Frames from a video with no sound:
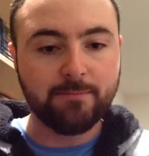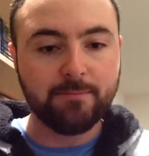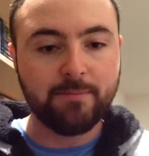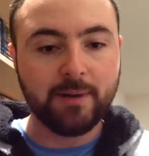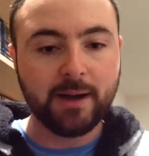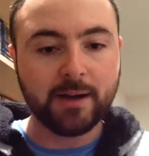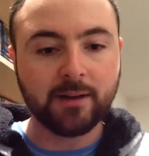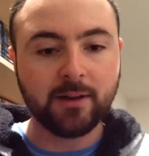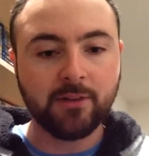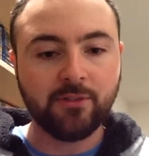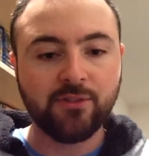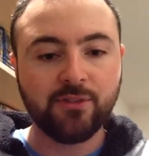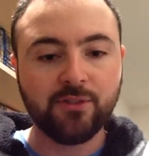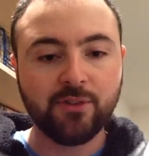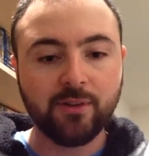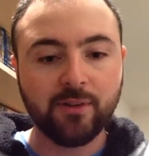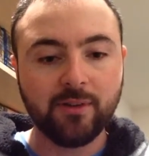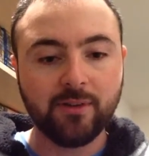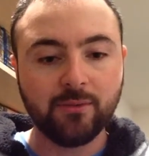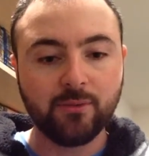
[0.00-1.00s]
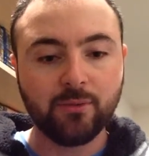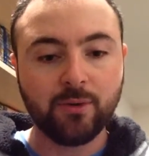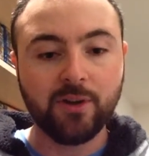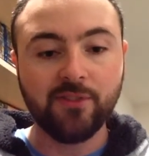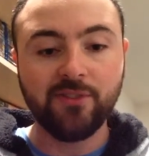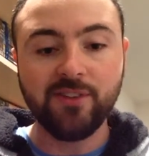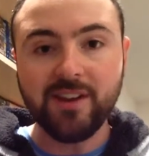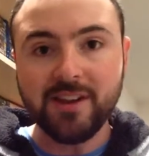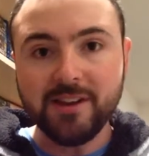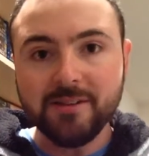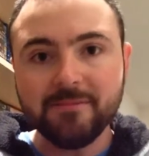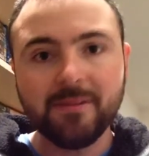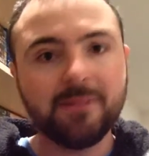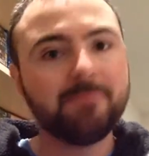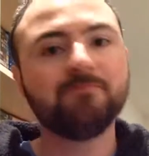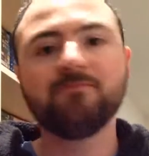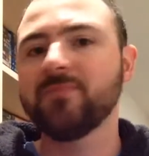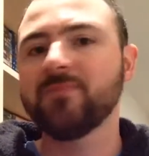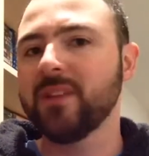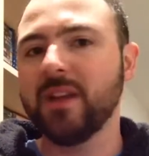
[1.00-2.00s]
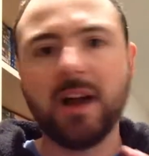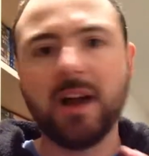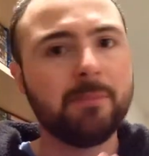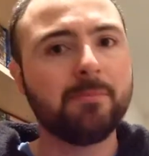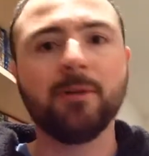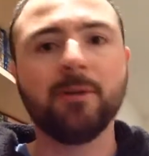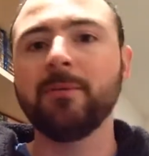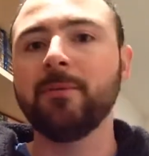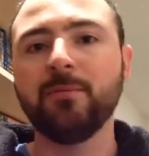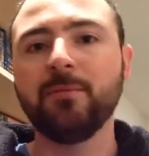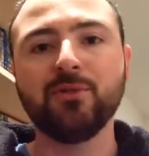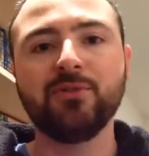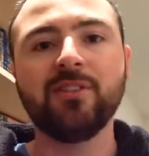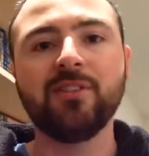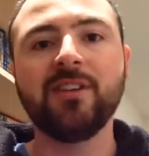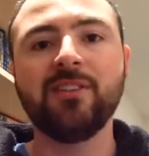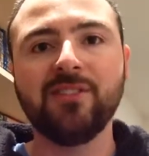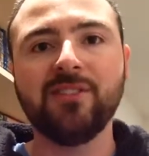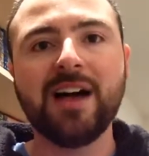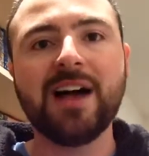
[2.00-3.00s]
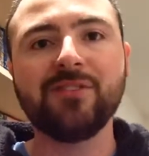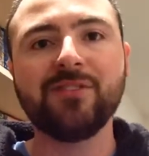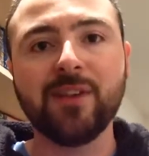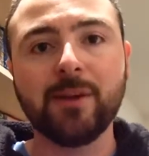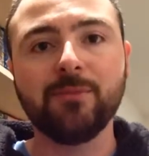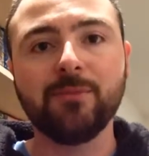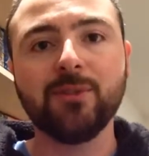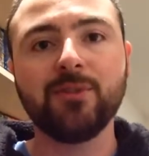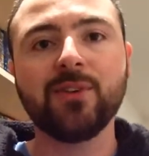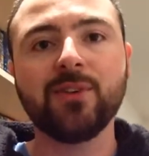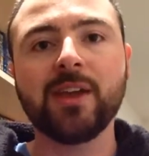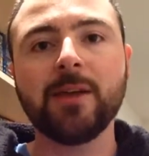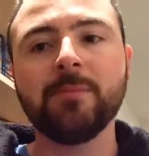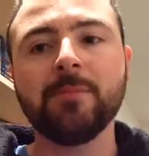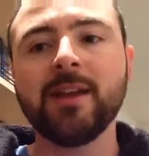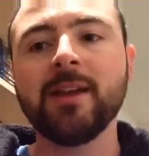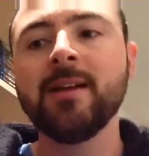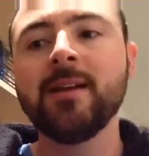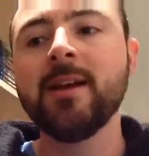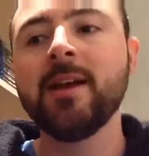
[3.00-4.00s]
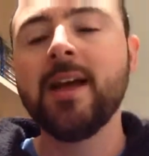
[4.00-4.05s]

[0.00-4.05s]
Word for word: Bagazzarozzi. I probably butchered his last name, so forgive me.